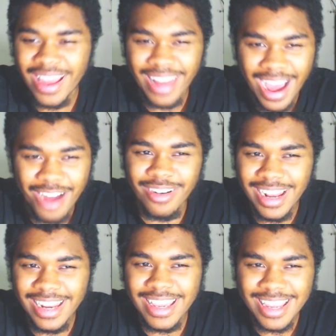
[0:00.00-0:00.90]

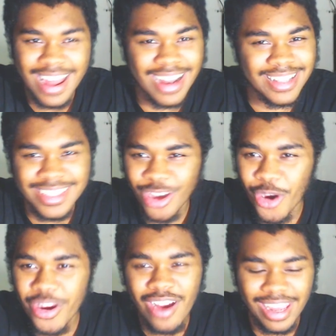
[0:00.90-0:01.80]
That's
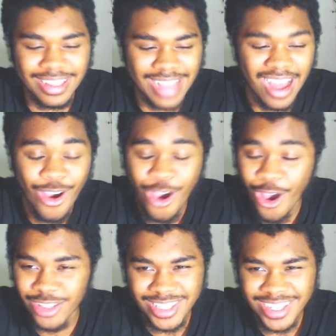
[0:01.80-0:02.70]
going out like that
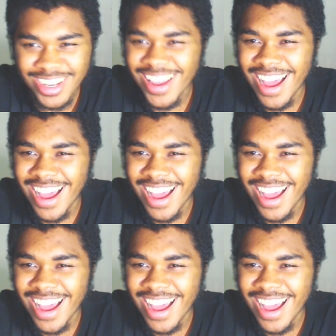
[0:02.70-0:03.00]
hurts.